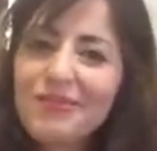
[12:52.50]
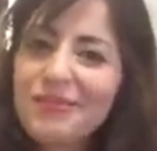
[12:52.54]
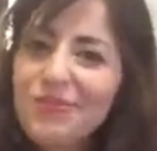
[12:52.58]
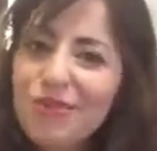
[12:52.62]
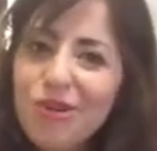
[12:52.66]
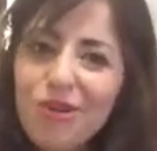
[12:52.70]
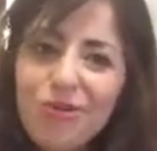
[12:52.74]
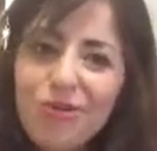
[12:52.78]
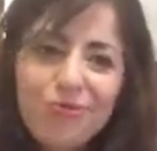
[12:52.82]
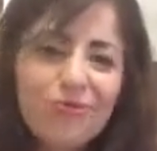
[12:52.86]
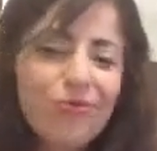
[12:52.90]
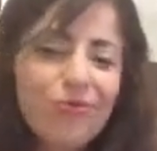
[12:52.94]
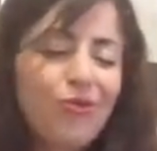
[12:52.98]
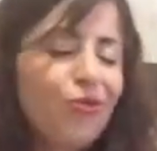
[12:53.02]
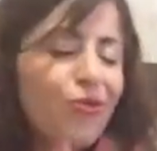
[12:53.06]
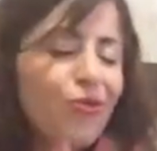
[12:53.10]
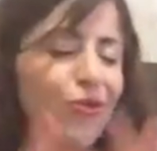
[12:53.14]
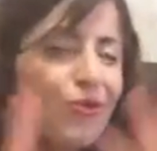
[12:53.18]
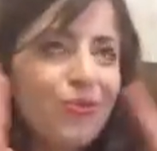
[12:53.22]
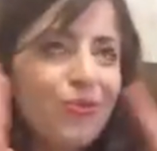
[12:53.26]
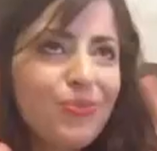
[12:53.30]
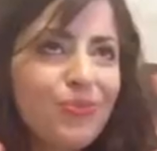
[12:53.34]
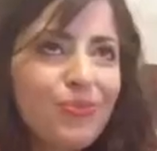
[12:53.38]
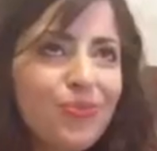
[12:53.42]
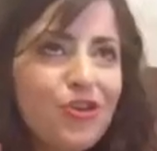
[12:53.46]

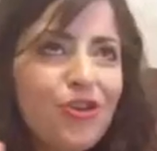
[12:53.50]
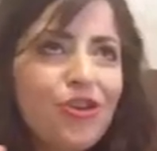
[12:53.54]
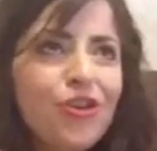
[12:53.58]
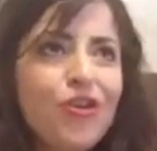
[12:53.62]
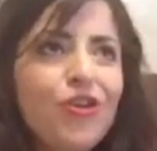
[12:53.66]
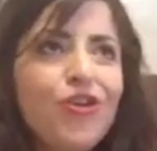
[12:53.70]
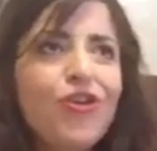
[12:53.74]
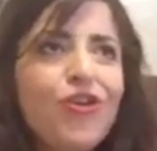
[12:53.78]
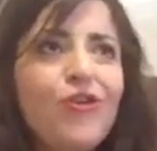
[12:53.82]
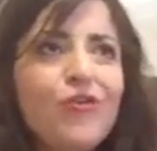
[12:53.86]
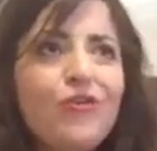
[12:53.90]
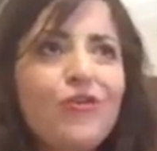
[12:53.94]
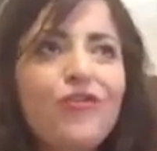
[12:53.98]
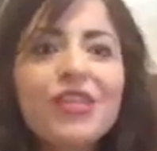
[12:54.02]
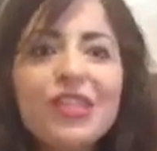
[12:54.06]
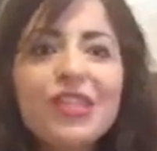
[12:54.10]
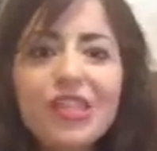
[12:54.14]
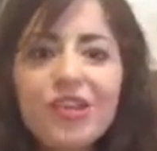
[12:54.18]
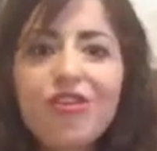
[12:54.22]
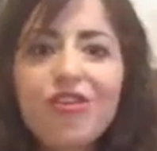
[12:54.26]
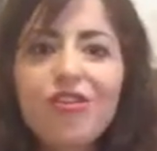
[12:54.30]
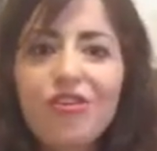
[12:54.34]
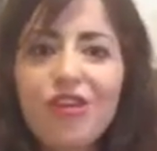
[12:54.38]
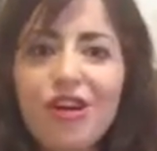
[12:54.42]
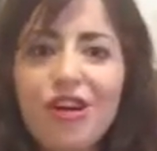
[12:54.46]
Your
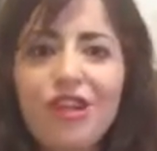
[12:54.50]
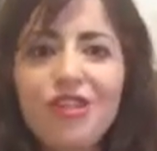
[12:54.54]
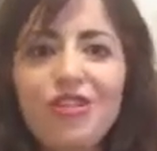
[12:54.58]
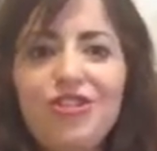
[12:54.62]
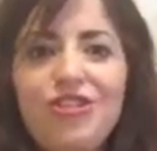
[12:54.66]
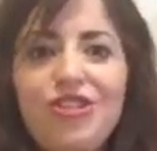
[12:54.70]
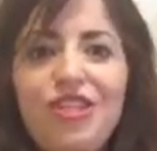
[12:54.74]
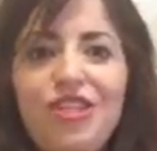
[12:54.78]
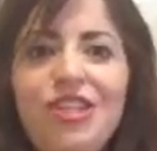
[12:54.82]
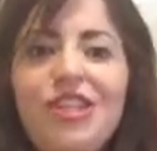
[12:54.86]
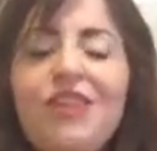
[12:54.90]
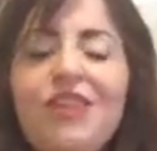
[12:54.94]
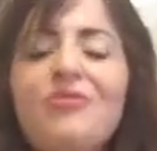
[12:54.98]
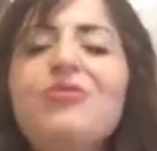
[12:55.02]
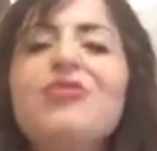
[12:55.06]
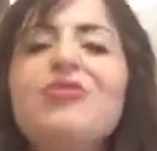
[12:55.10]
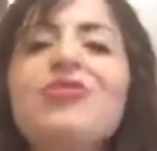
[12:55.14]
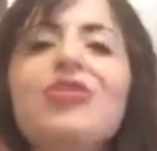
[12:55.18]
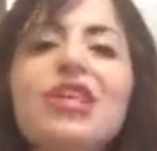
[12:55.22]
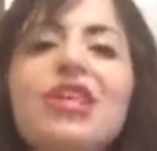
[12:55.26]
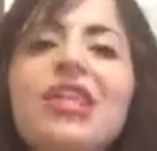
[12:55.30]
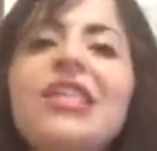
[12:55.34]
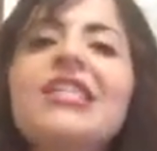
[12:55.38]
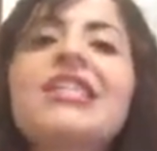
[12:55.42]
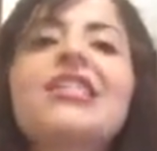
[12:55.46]
physical hygiene.
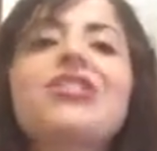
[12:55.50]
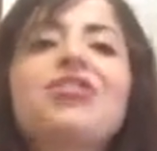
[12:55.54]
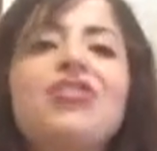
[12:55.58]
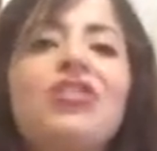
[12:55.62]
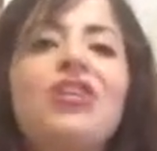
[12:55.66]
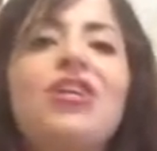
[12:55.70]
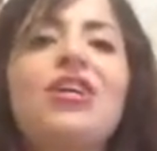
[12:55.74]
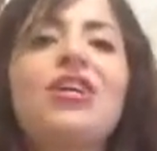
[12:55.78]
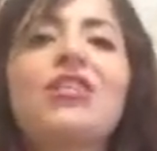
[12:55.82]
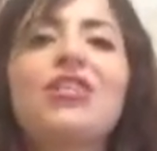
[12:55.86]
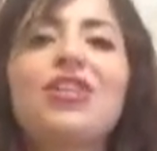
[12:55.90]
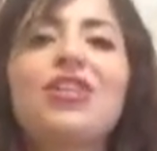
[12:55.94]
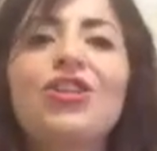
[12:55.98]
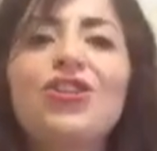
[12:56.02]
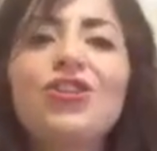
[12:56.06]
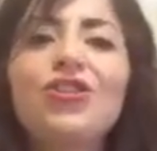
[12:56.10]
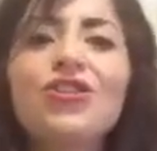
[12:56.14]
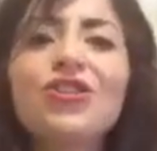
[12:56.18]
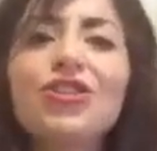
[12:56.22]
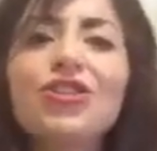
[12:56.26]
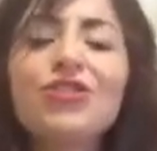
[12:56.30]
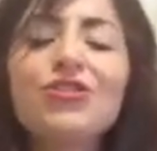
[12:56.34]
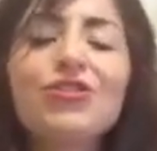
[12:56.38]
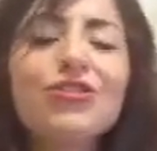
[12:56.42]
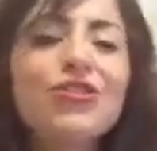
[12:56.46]
You're exercising,
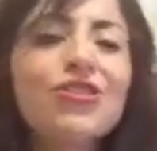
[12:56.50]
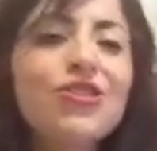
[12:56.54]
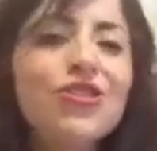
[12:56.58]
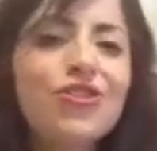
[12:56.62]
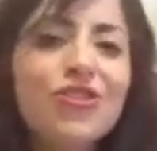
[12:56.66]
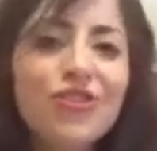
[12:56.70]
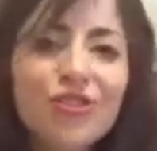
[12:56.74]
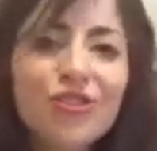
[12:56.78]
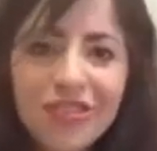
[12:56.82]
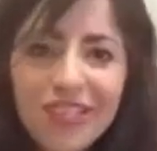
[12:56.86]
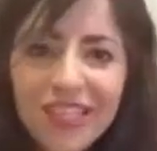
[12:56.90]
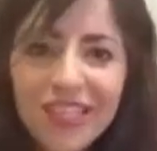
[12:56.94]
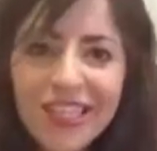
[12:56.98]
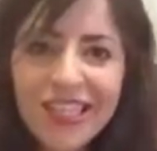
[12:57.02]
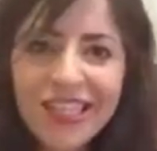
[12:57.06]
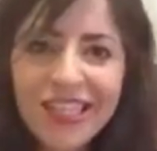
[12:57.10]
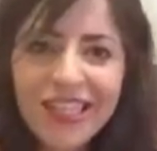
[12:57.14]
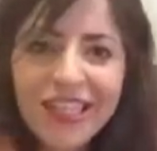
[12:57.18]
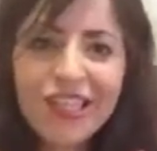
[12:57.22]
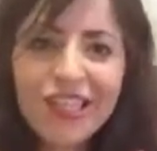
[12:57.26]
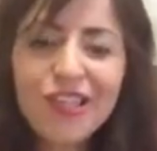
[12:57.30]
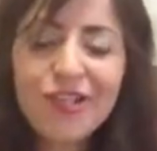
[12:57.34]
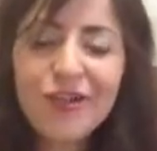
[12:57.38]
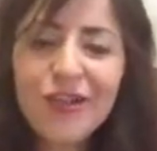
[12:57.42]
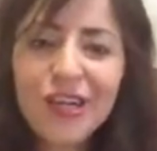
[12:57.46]
you're
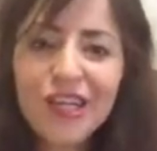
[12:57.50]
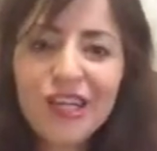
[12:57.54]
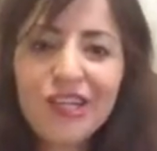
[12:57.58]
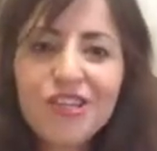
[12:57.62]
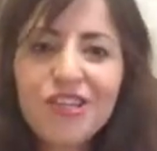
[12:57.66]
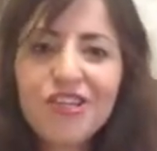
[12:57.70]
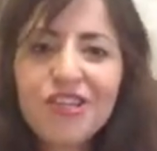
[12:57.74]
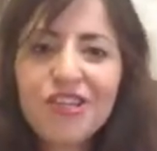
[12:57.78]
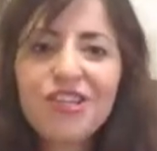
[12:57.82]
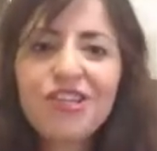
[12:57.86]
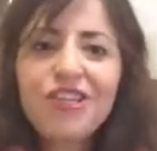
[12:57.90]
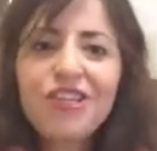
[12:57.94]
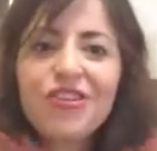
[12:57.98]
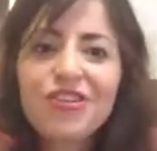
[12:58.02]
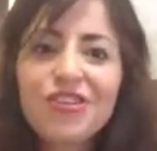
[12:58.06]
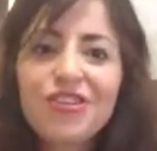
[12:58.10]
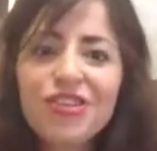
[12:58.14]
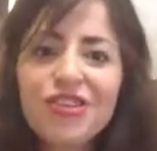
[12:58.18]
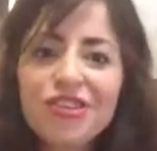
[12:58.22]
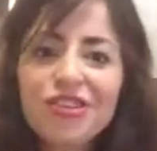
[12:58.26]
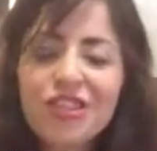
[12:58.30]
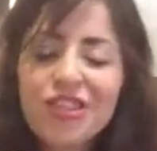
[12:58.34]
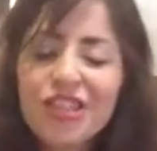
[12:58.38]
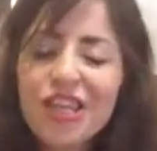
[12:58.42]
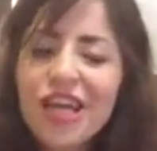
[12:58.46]
getting new energy, you're
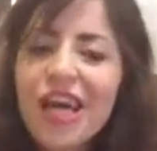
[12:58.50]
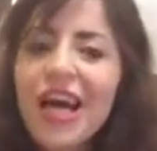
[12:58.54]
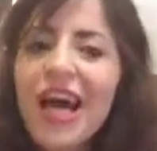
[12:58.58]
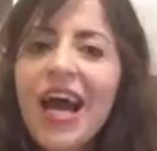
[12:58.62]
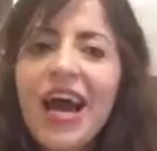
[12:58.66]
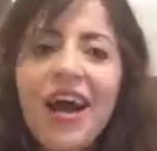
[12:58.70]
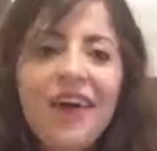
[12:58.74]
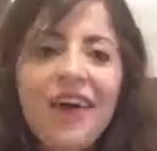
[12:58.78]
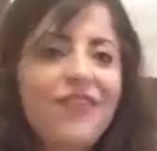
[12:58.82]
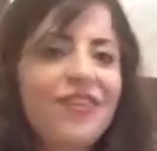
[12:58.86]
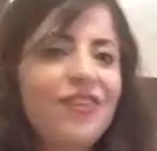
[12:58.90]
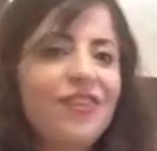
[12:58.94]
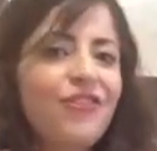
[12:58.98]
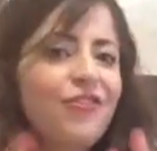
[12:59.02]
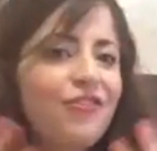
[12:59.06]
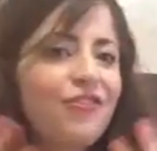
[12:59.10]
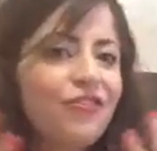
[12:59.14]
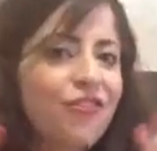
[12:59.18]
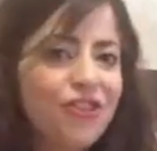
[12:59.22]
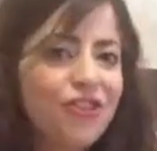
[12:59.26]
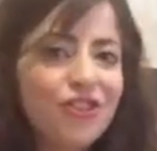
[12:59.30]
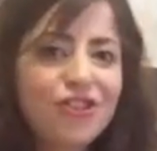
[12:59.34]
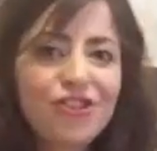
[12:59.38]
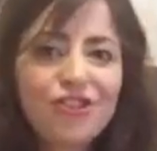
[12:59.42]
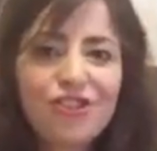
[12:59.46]
just having a
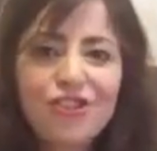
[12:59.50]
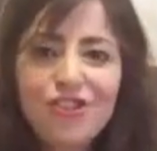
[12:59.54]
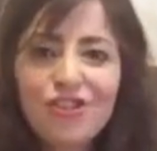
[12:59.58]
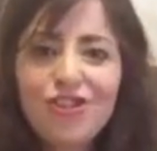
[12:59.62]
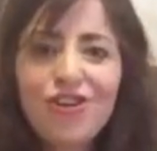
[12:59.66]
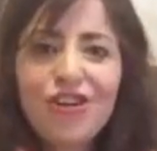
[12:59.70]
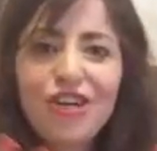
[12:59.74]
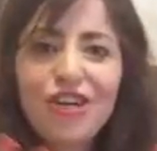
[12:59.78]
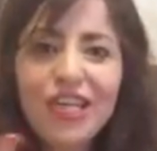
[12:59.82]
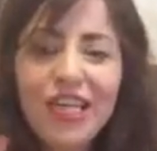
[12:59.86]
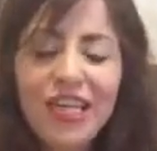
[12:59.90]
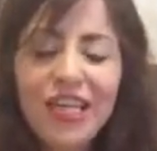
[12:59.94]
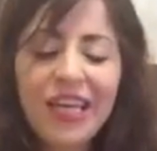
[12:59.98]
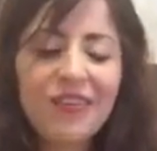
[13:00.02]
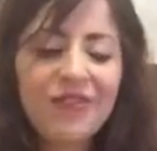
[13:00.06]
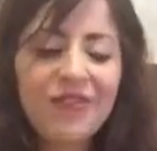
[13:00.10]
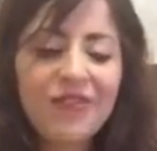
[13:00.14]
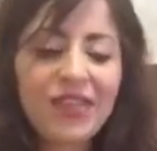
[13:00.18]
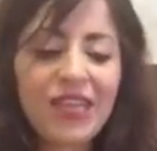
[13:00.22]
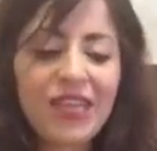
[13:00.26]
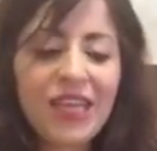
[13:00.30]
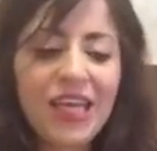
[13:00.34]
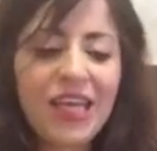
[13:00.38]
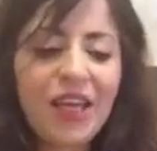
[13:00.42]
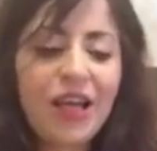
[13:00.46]
fresh start and
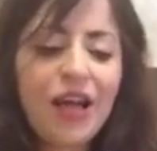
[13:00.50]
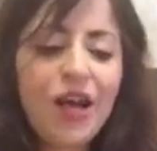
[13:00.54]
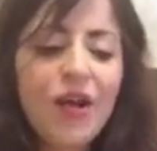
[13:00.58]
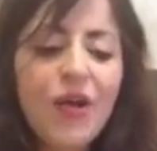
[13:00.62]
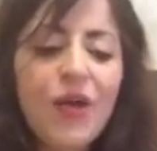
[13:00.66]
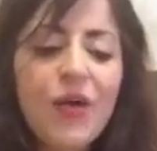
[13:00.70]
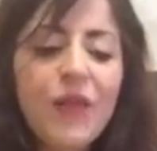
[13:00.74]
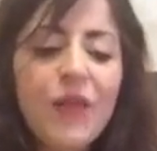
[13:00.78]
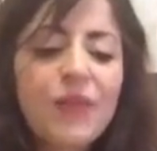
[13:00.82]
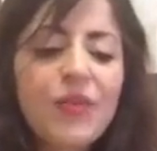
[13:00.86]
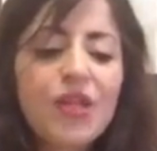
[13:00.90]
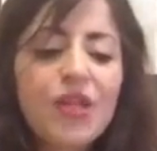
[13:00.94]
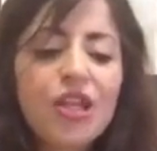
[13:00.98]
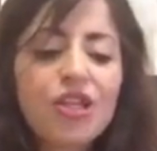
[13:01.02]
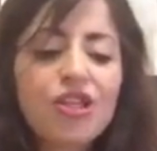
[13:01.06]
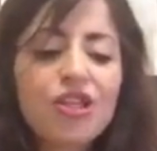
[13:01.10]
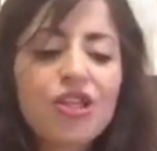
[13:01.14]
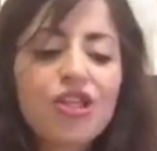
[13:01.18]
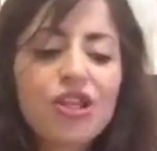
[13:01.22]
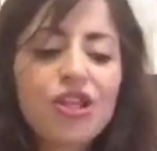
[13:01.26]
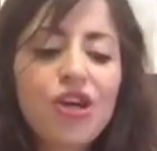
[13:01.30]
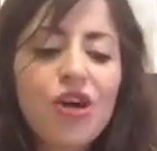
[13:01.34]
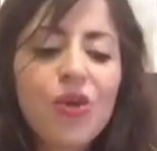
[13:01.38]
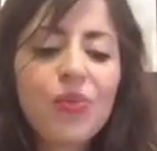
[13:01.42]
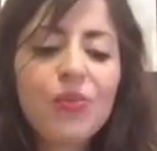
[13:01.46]
everything.
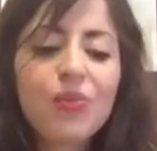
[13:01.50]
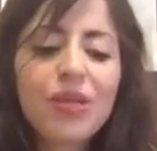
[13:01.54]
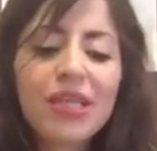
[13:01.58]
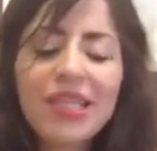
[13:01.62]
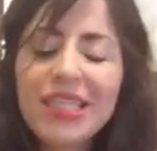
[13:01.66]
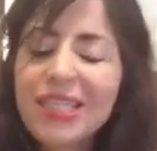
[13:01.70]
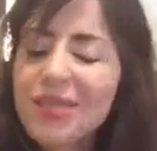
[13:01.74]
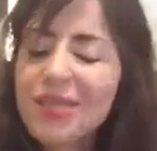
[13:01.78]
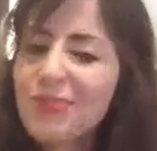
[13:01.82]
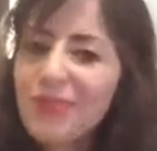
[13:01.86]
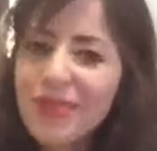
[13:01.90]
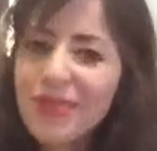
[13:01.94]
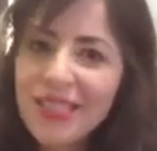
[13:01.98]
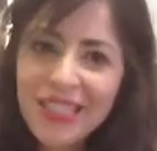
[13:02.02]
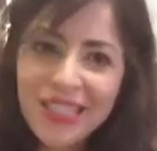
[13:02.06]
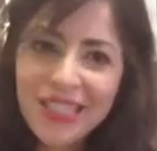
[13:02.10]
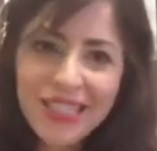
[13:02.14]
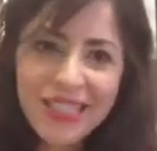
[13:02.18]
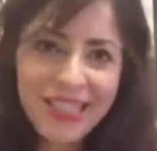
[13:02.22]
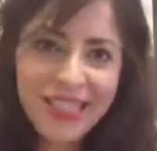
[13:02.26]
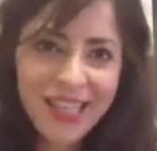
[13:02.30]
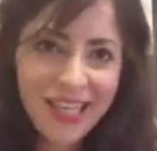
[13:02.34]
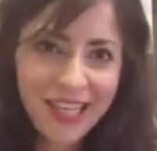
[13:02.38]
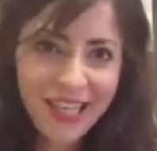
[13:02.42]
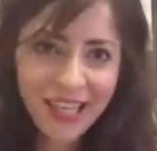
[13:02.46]
So please
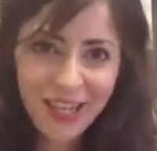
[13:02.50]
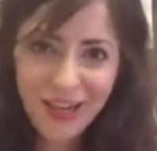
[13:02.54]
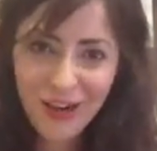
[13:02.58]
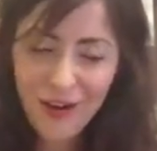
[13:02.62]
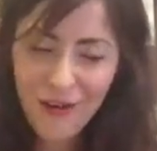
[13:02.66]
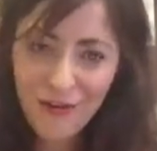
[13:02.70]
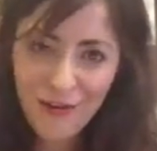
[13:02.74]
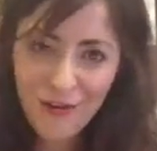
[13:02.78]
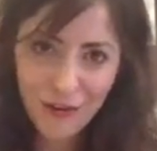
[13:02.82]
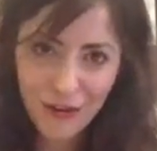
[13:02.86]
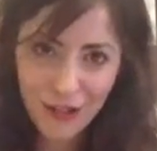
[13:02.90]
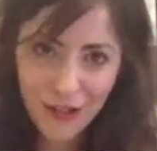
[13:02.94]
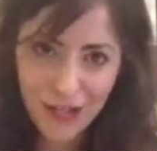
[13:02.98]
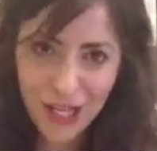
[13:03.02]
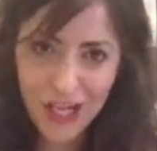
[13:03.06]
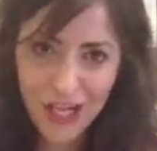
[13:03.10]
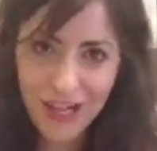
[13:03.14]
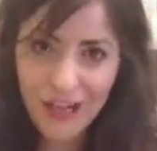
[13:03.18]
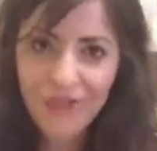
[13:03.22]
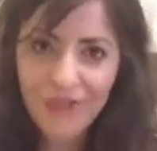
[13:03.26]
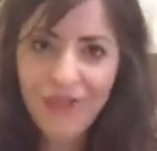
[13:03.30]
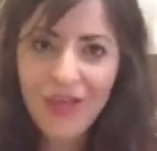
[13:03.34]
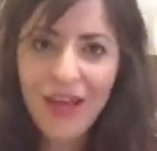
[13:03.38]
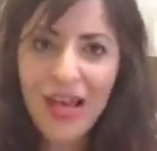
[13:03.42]
take care of yourself